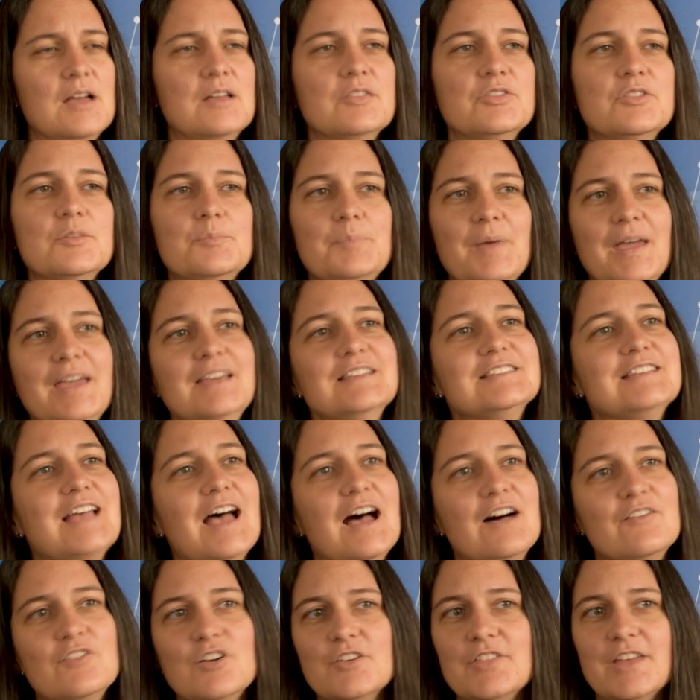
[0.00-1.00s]
The banks
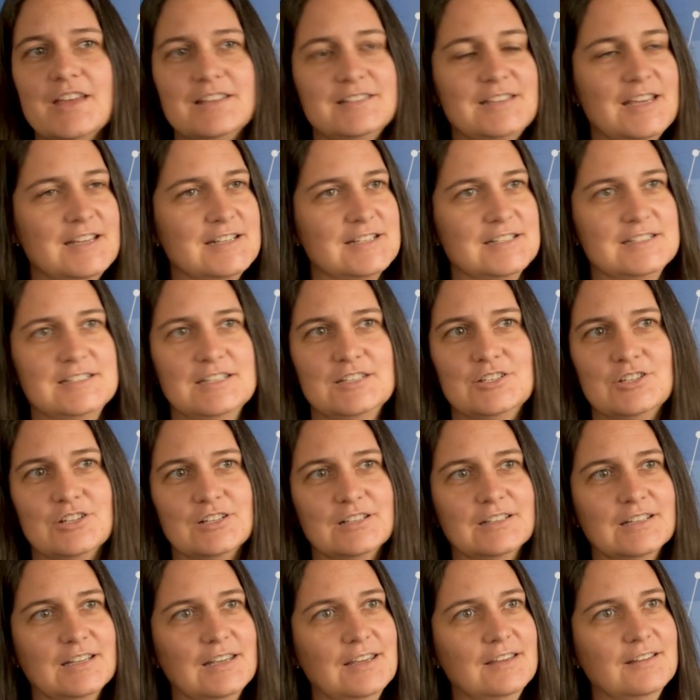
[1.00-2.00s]
have all that data
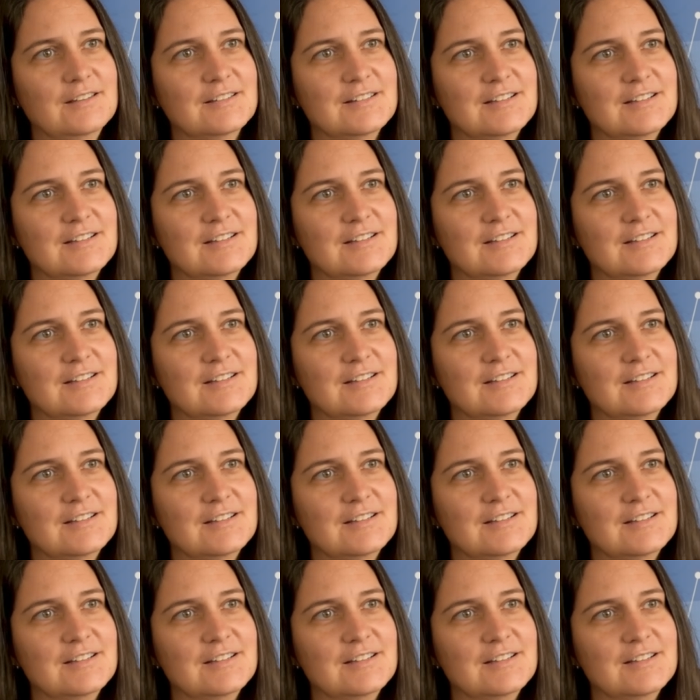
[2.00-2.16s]
digitally.